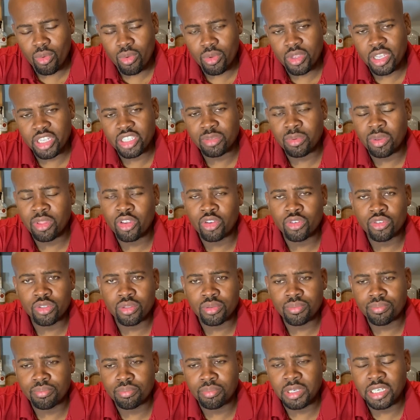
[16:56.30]
Get some of those
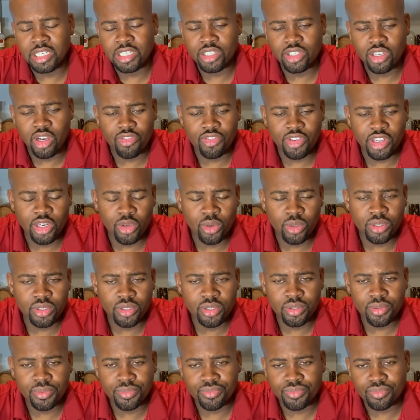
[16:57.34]
burnt toffee
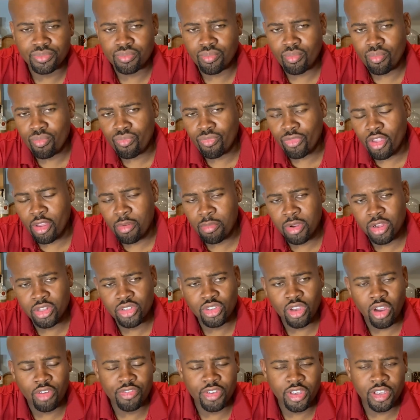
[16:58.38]
notes. Burnt
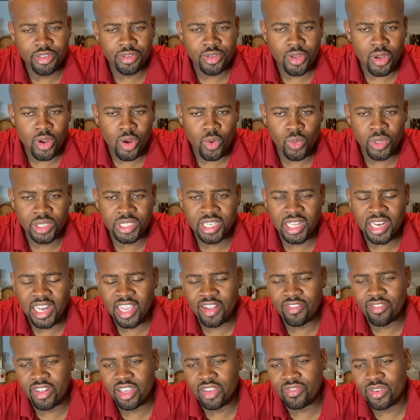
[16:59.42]
toffee,
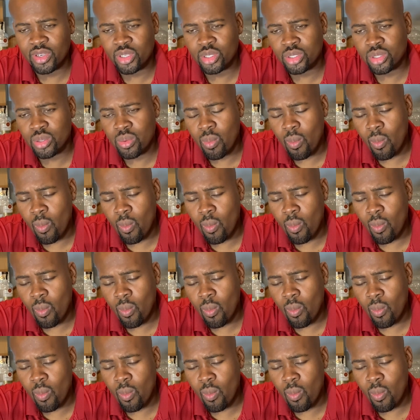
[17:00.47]
whiskey-like flavors.